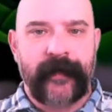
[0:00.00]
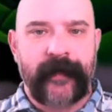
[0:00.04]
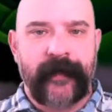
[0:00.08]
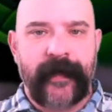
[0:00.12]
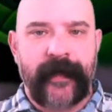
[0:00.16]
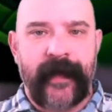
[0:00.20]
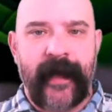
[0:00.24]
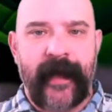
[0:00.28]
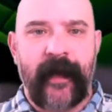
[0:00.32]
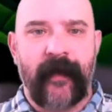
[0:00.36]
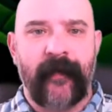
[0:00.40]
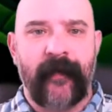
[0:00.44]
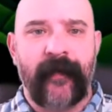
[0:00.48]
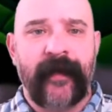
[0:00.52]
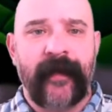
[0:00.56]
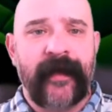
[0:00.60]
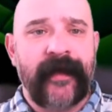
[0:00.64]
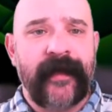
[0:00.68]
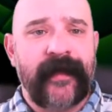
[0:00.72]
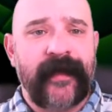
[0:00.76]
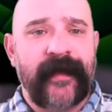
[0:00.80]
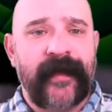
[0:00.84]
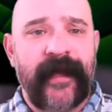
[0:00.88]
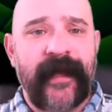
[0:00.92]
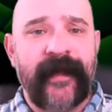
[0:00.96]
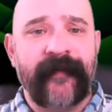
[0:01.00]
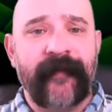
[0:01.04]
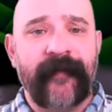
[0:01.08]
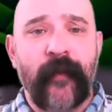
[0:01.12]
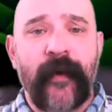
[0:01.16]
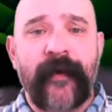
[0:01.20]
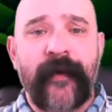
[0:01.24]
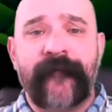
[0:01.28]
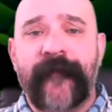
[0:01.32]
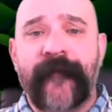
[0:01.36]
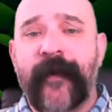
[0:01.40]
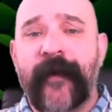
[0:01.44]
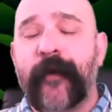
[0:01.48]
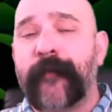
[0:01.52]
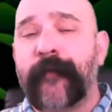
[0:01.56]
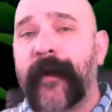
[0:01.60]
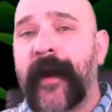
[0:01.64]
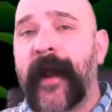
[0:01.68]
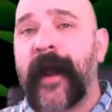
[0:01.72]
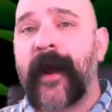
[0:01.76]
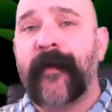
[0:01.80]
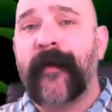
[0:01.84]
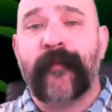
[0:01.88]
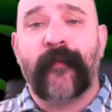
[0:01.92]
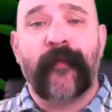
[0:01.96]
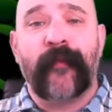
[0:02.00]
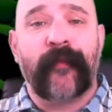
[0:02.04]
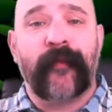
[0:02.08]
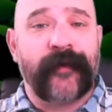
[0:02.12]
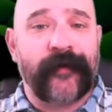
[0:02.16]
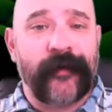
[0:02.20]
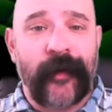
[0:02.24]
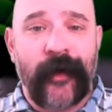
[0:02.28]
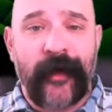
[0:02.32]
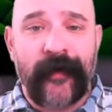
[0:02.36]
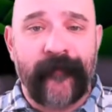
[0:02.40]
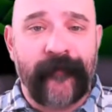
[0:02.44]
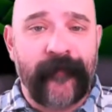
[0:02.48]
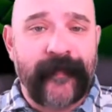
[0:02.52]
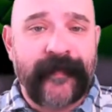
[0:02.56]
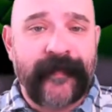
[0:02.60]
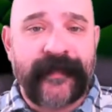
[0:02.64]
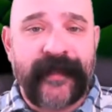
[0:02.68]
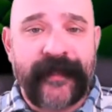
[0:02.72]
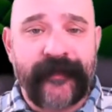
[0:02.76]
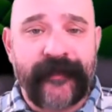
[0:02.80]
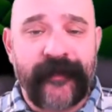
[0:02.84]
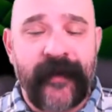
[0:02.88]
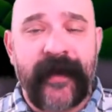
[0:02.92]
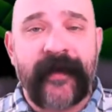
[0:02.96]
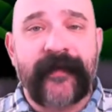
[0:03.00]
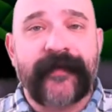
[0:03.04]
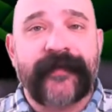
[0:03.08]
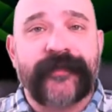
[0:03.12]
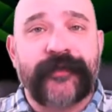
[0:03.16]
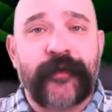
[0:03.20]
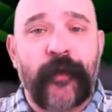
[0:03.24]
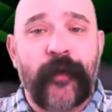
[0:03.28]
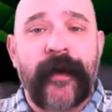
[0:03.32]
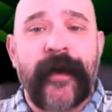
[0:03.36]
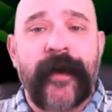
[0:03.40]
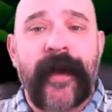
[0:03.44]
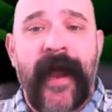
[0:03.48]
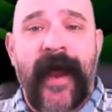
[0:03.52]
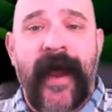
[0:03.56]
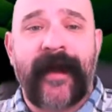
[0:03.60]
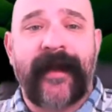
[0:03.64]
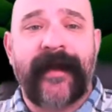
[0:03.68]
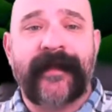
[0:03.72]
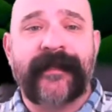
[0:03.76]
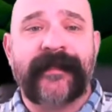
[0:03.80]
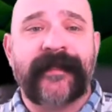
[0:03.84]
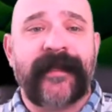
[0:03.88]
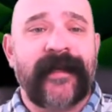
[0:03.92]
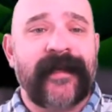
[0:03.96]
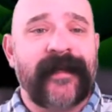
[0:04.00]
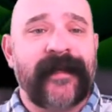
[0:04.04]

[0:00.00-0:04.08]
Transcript: Now, even when Farrell Brown returned from his injury, it was Jordan Atkins.